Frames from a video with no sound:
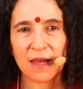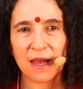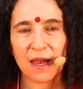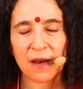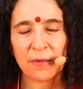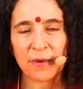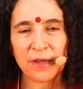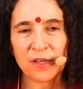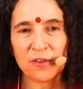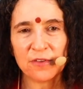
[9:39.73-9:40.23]

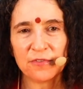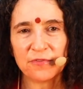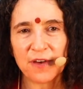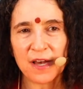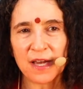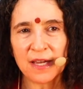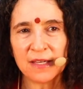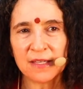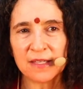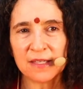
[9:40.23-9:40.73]
And what you'll
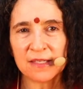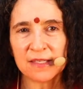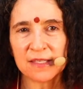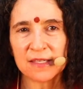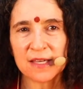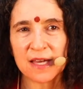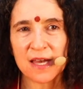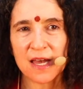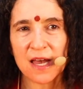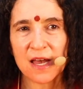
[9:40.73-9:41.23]
find is,
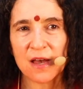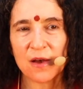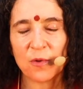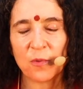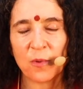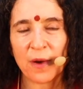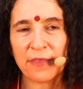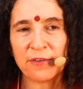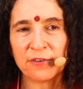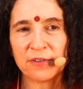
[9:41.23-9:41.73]

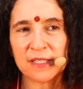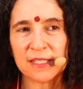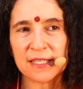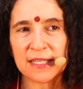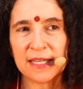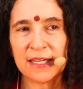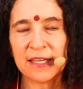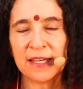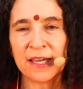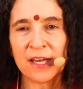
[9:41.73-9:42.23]
whether it's
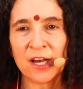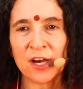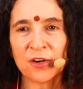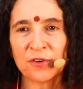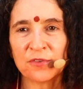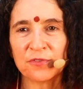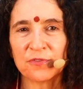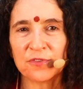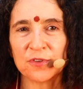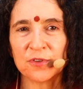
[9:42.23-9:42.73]
eating
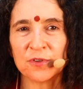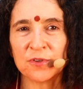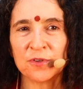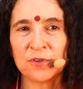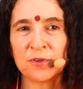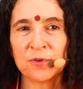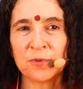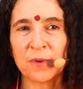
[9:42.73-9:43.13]
our food,